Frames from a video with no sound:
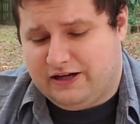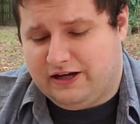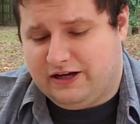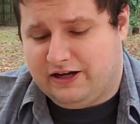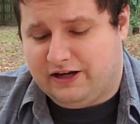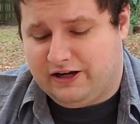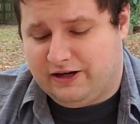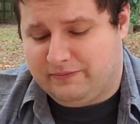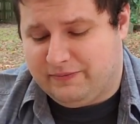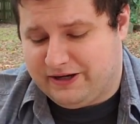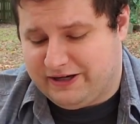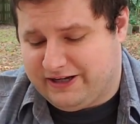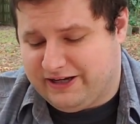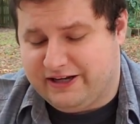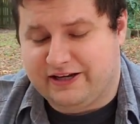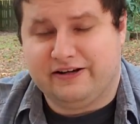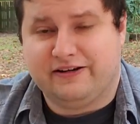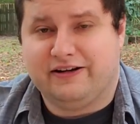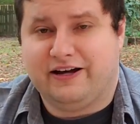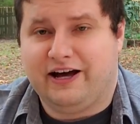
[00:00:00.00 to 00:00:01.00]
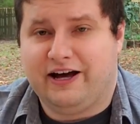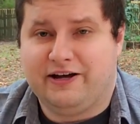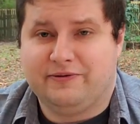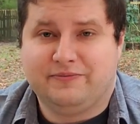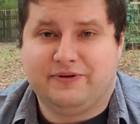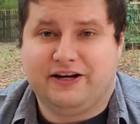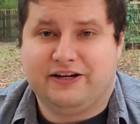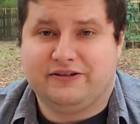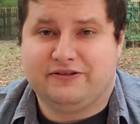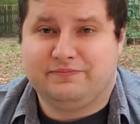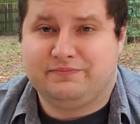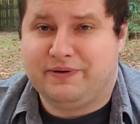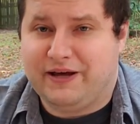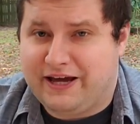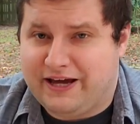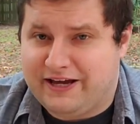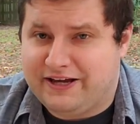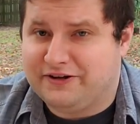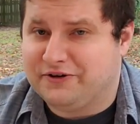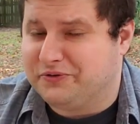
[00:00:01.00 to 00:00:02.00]
Um, again, I'm not
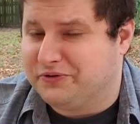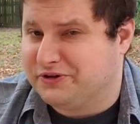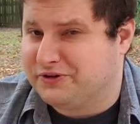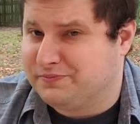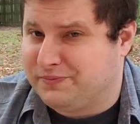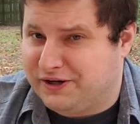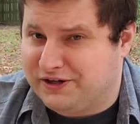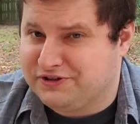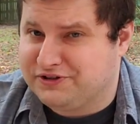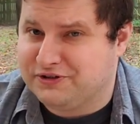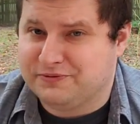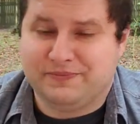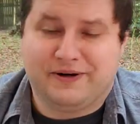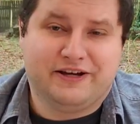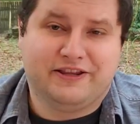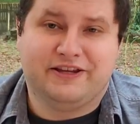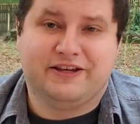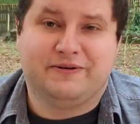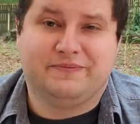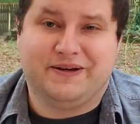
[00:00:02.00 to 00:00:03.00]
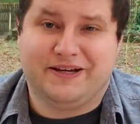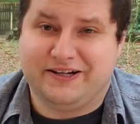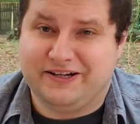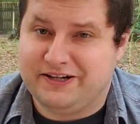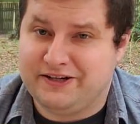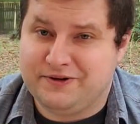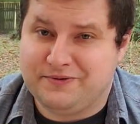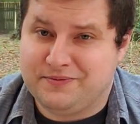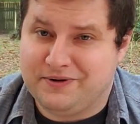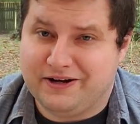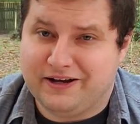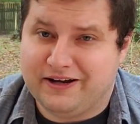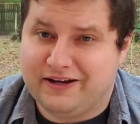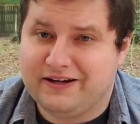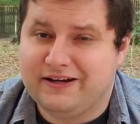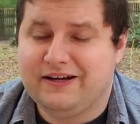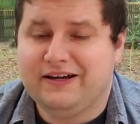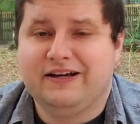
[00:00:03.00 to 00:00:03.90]
paid or sponsored by them in any way.